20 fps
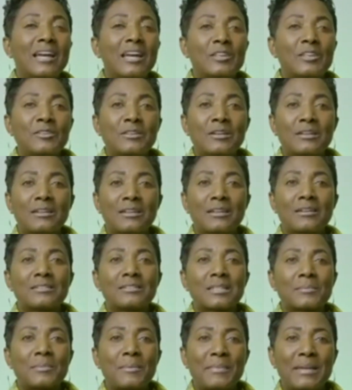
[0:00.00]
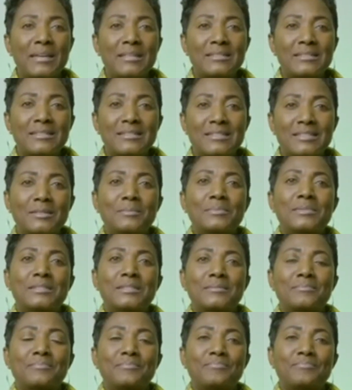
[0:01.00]
You're going to learn some amazing
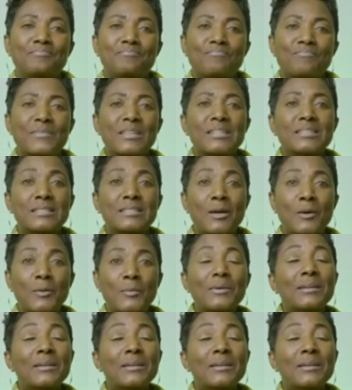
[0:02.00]
tips. So